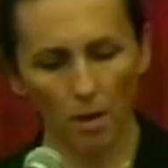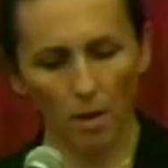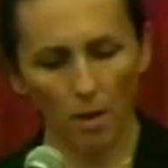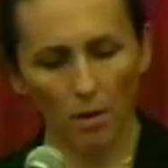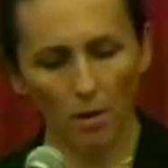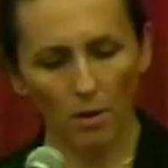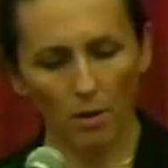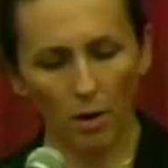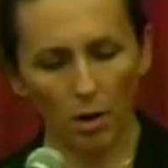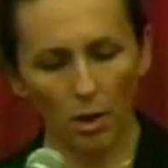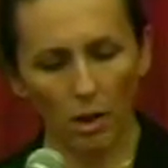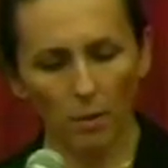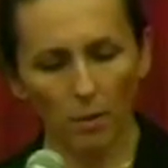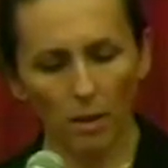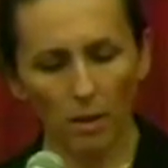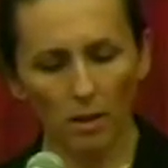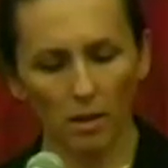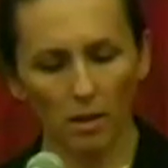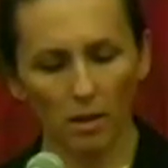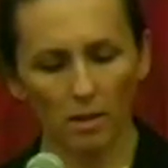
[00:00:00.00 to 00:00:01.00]
The
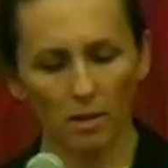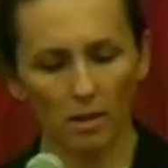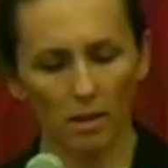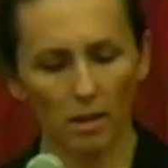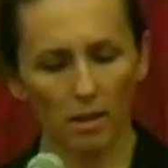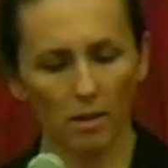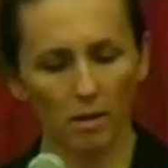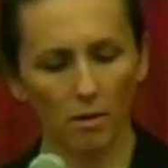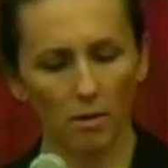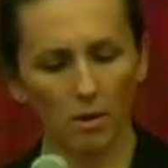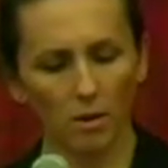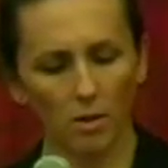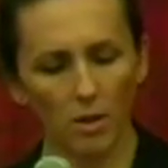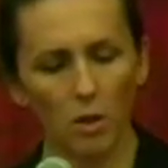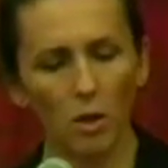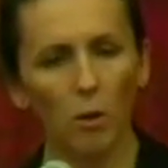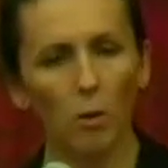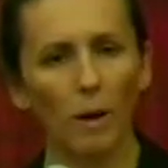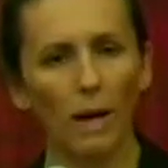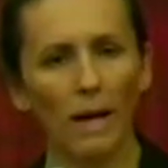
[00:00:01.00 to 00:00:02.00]
argument is that there's
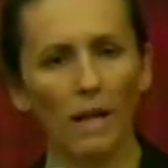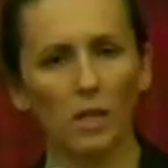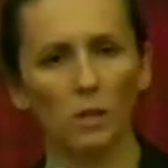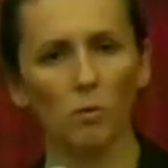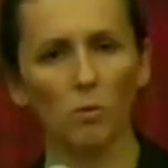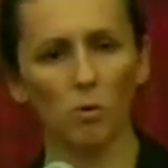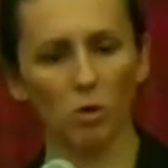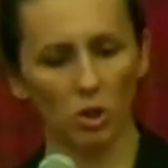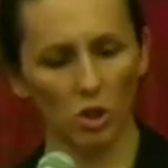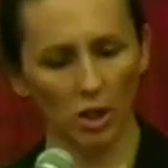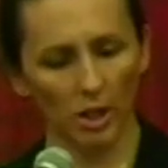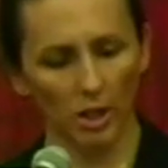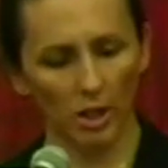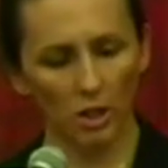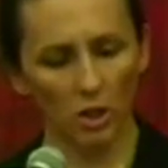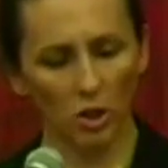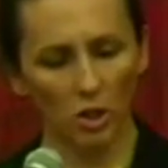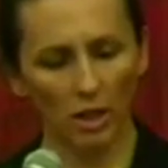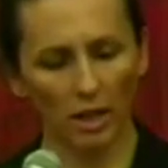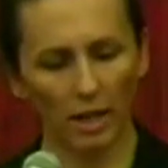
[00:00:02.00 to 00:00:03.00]
no actual
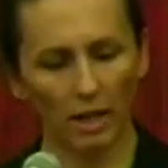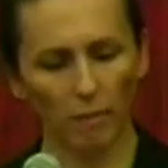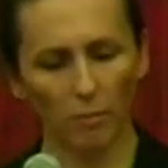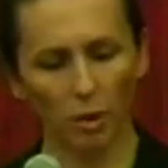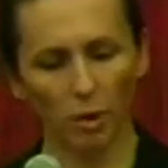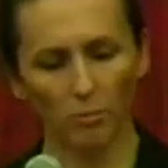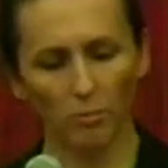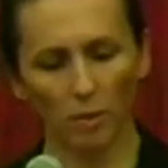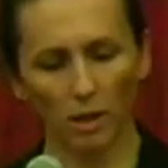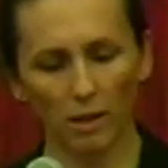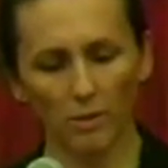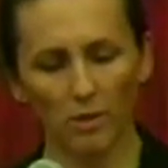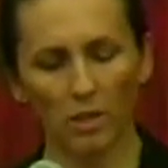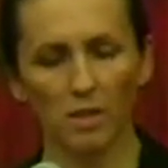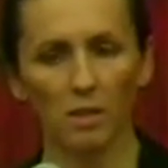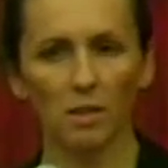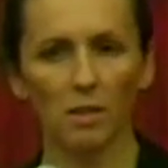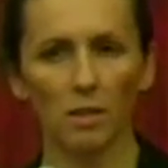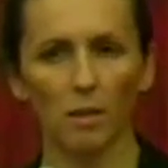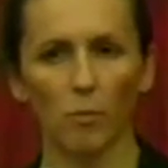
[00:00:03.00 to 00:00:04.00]
change in how much
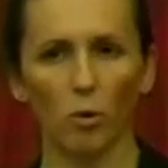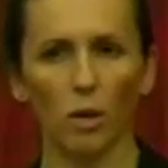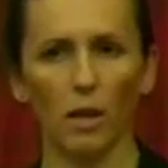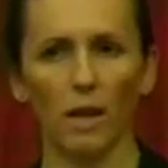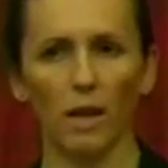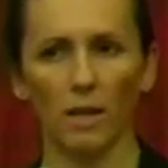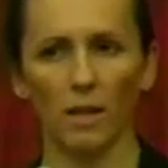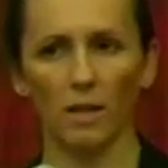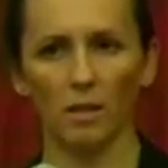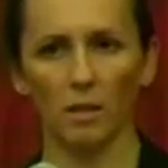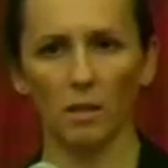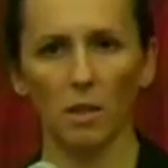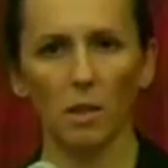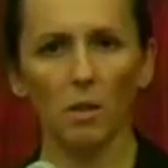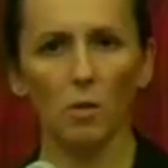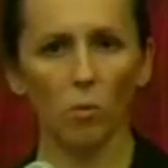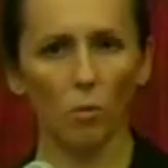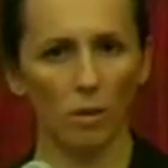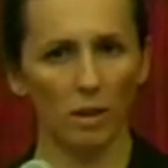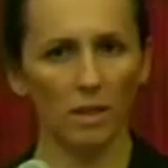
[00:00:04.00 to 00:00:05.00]
privacy someone has
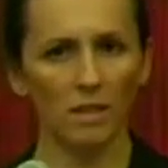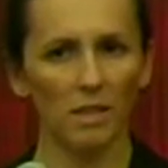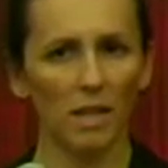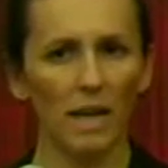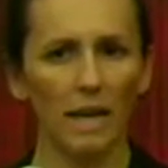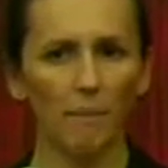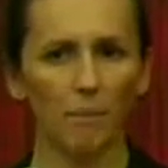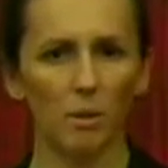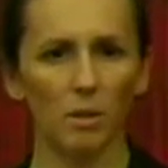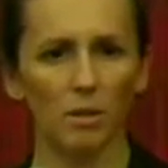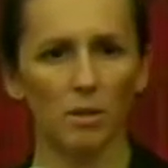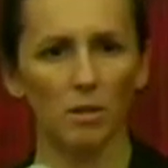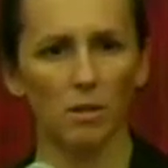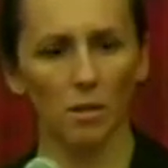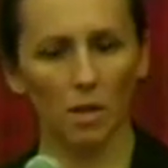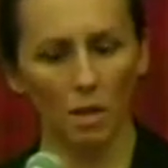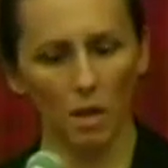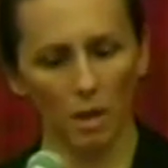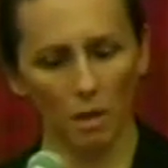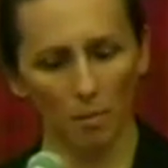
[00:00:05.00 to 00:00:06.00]
when this happens,
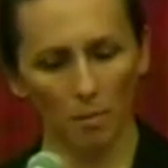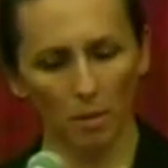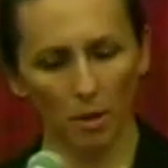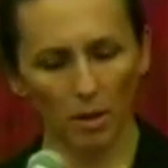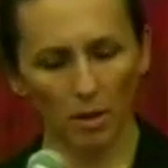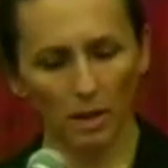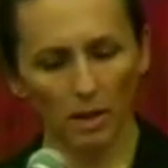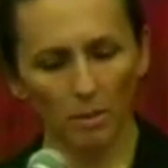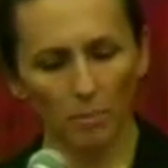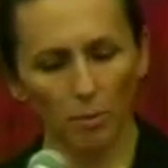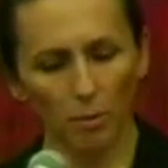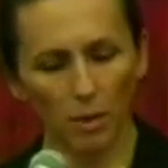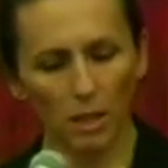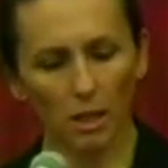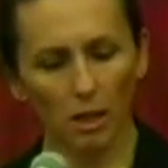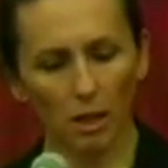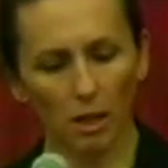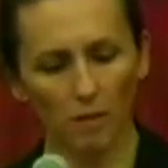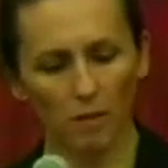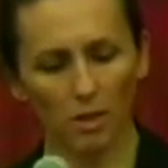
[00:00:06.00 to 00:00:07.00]
but that's
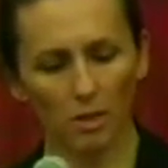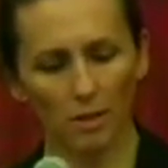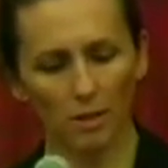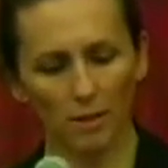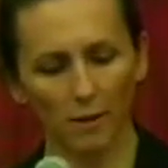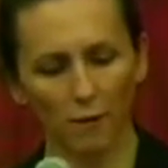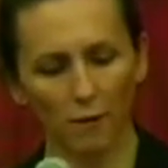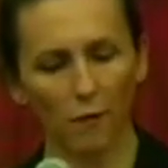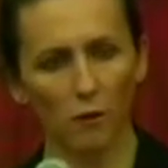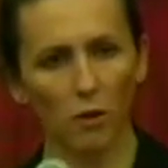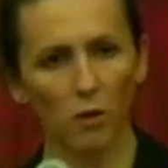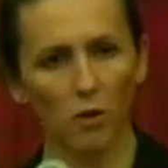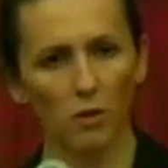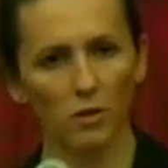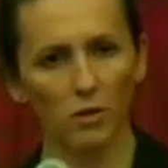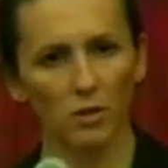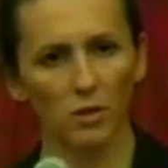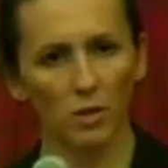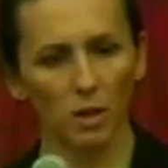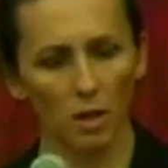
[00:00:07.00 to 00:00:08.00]
pretty obviously
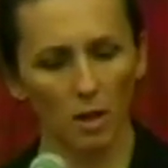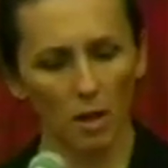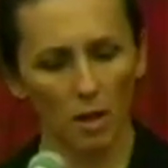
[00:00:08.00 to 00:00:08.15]
false.